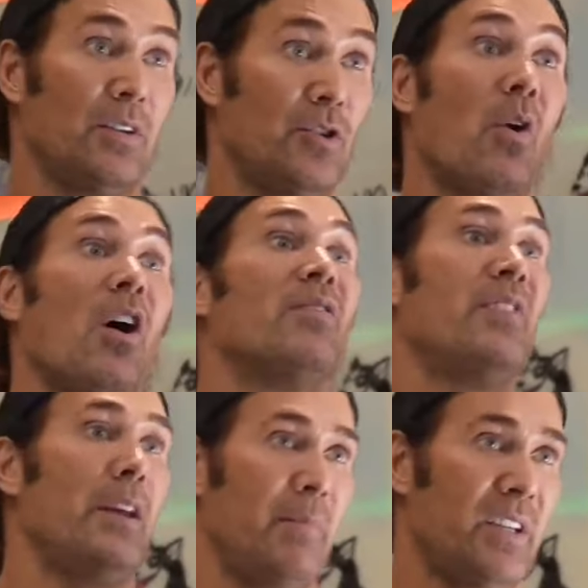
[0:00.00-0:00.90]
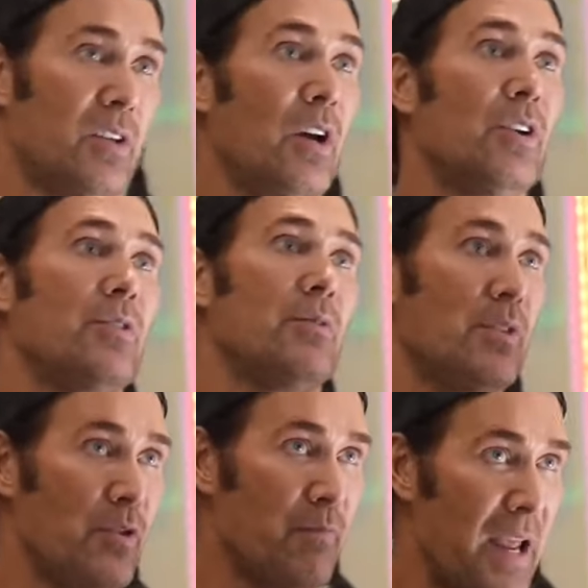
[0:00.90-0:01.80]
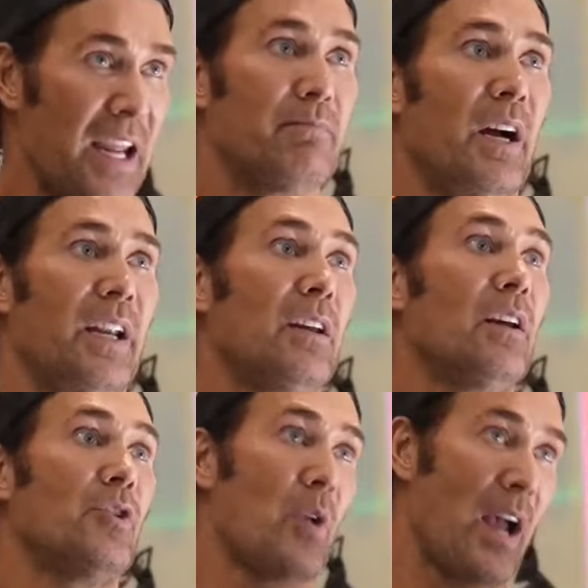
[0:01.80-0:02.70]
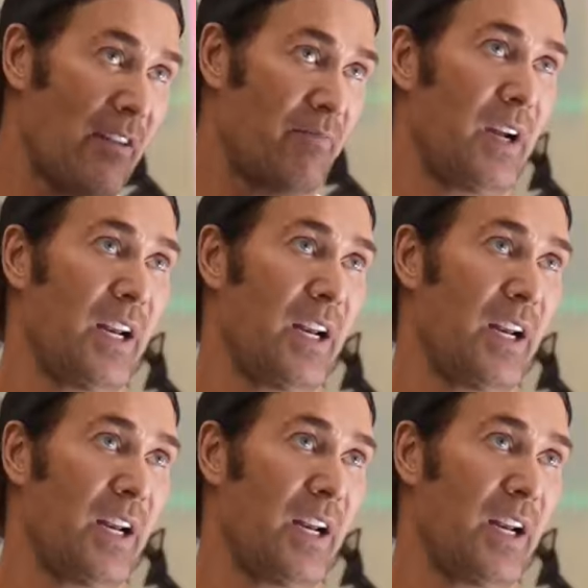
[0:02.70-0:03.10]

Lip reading: you are famous, you've made money, you have